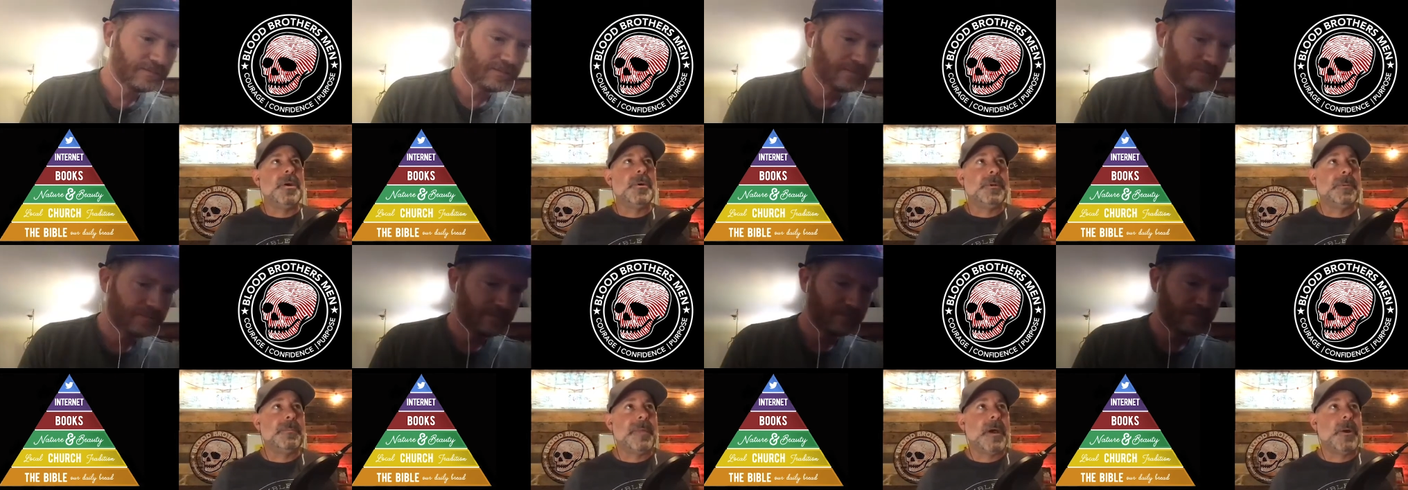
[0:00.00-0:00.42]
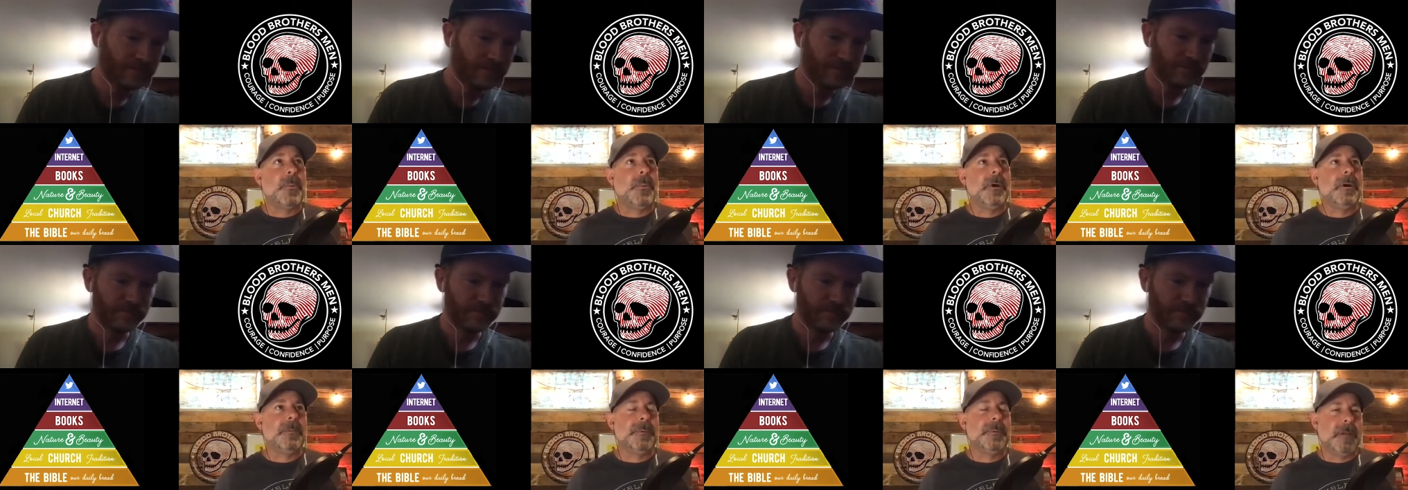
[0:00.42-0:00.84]
Speaker 1: him that well,
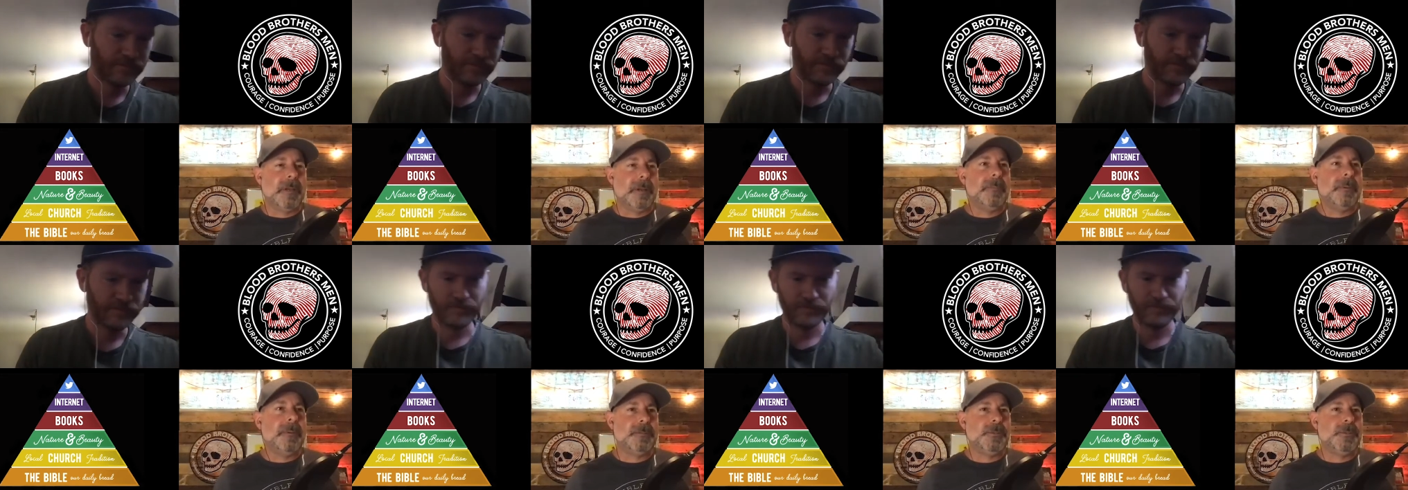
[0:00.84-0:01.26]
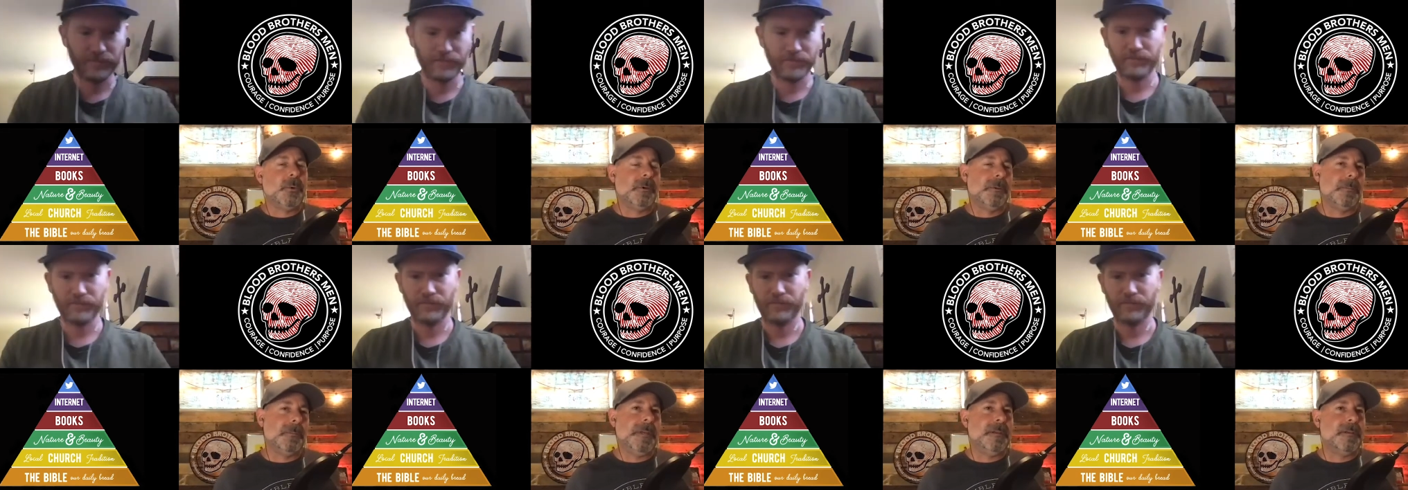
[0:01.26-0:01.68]
but uh, Jordan
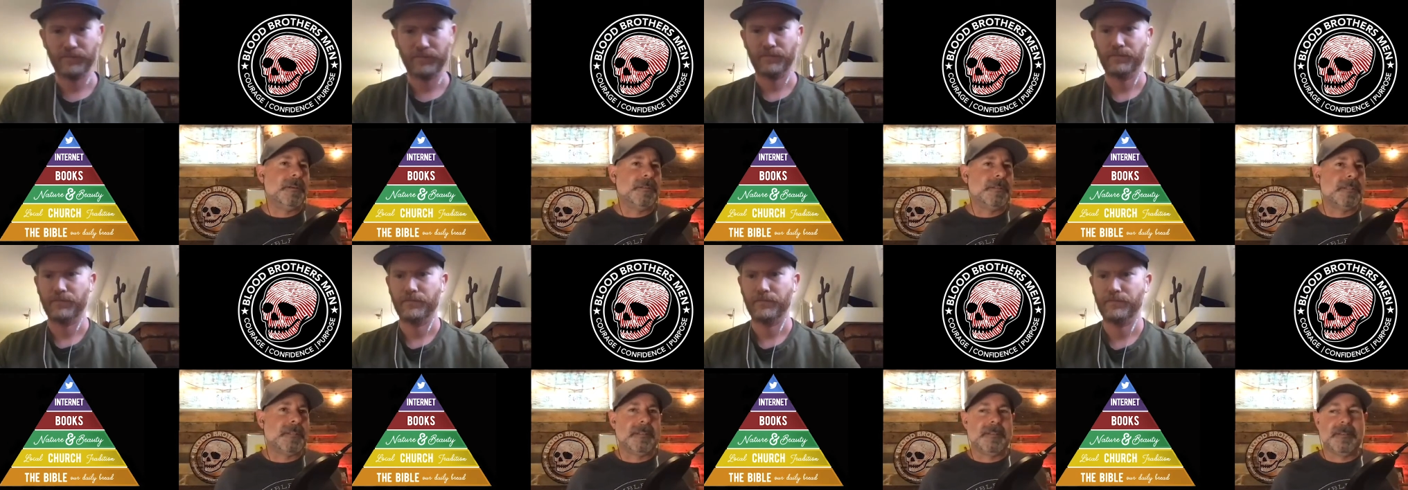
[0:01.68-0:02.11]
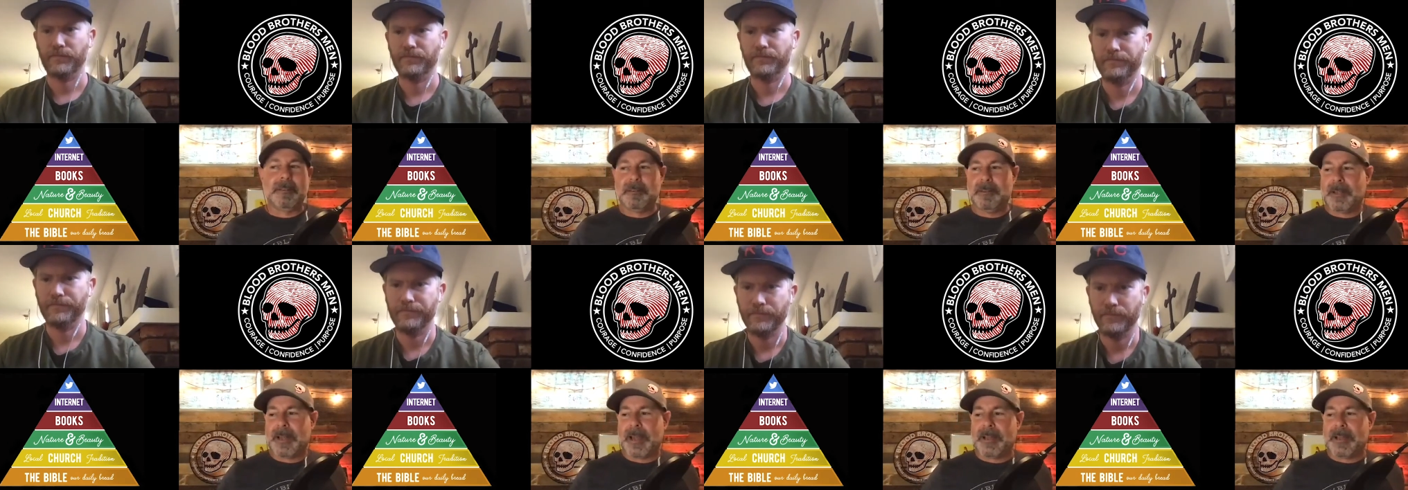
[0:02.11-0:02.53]
Peterson
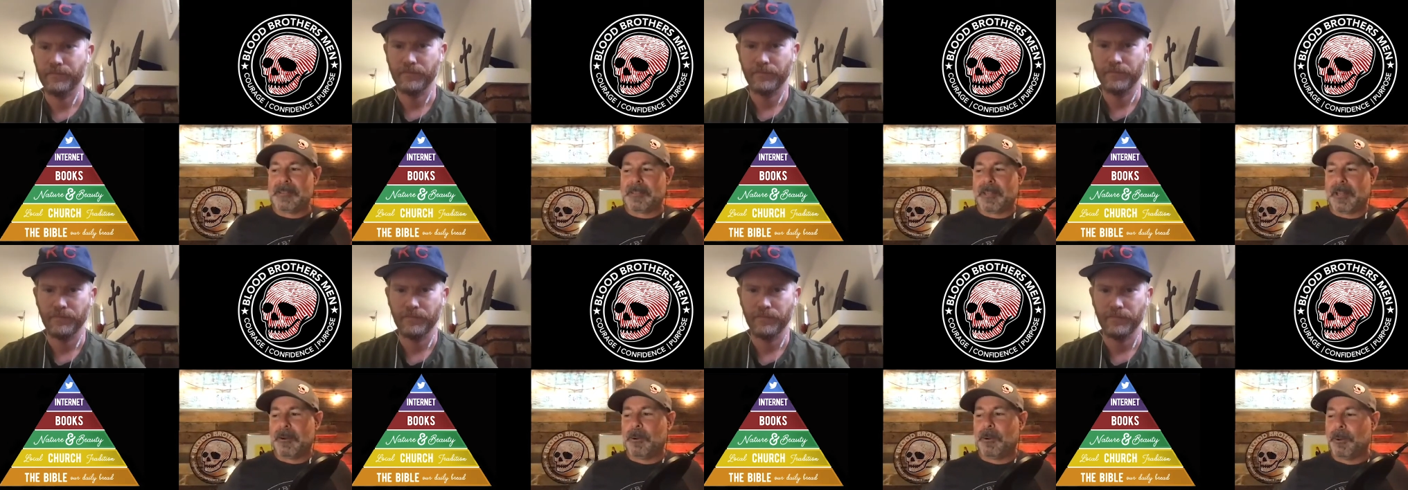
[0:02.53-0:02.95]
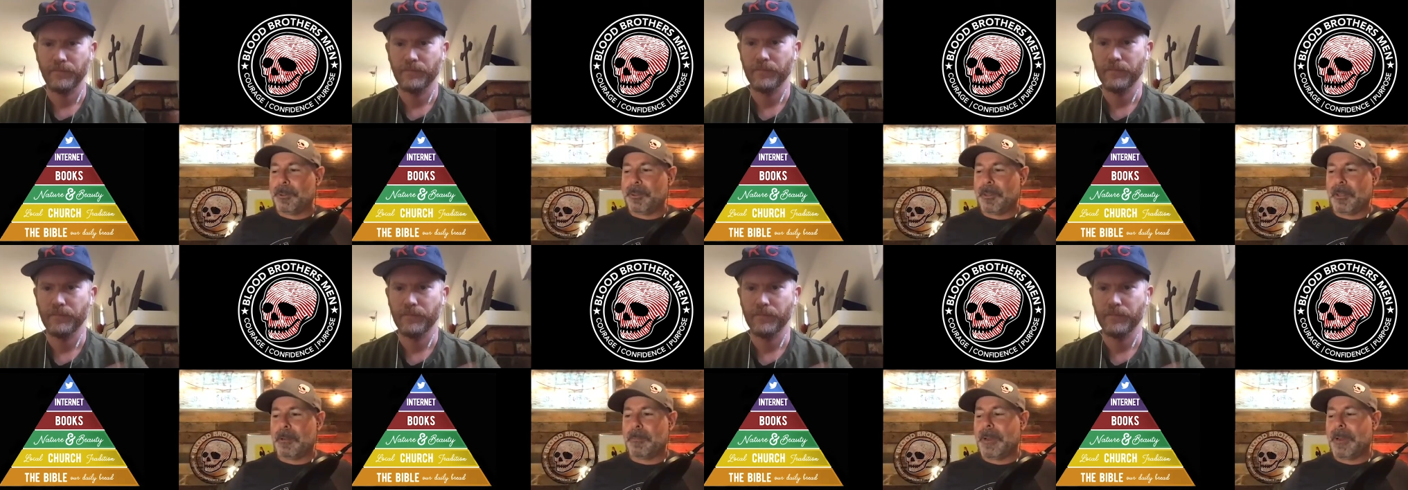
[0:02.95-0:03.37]
has that whole thing
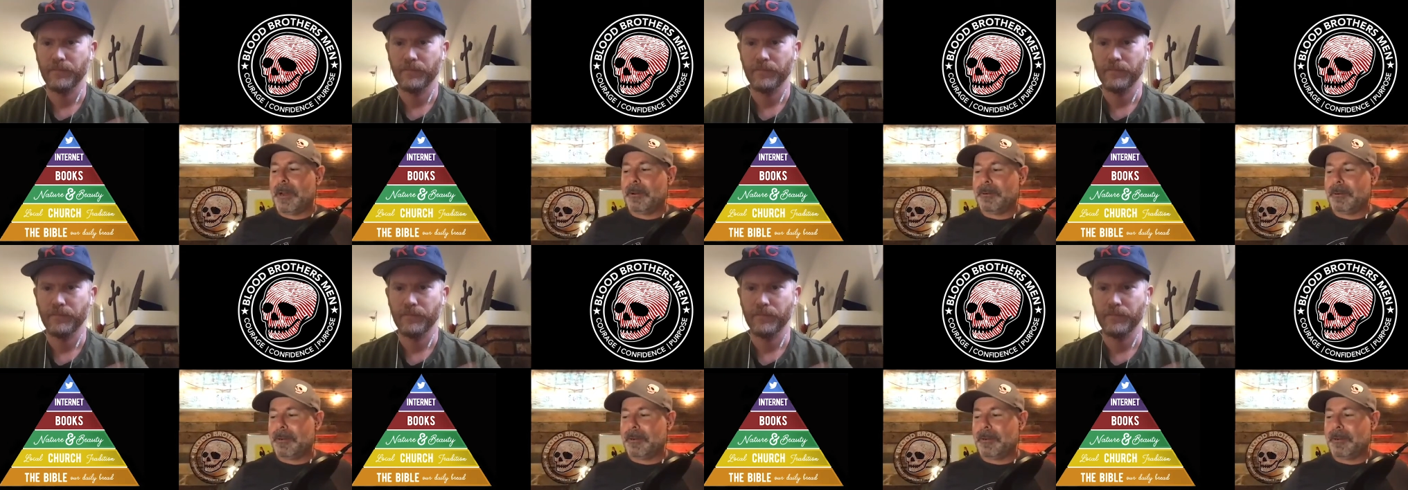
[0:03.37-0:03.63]
yeah. about